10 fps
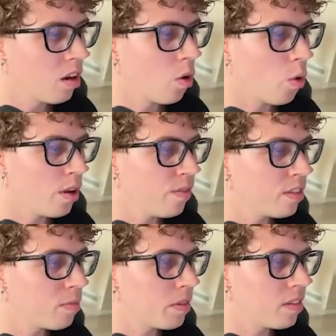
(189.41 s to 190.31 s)
or even
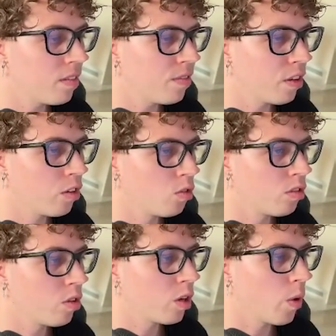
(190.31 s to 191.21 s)
specific user
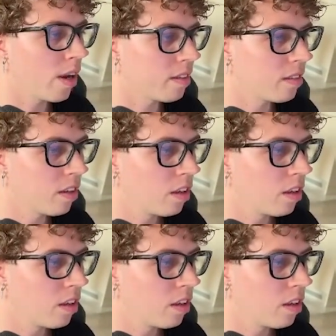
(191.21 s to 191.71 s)
requests.